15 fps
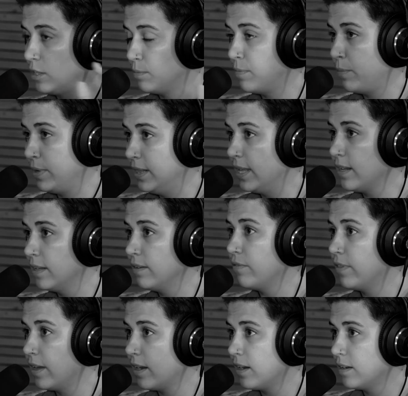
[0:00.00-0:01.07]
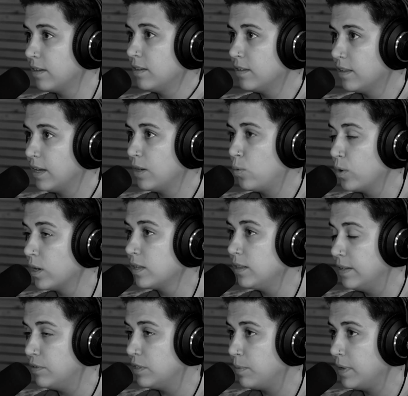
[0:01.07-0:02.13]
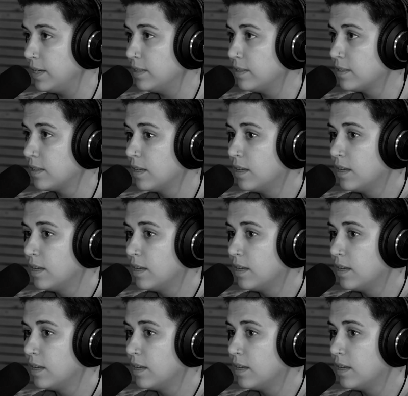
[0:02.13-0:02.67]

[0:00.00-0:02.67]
but we like lived there, like work live space.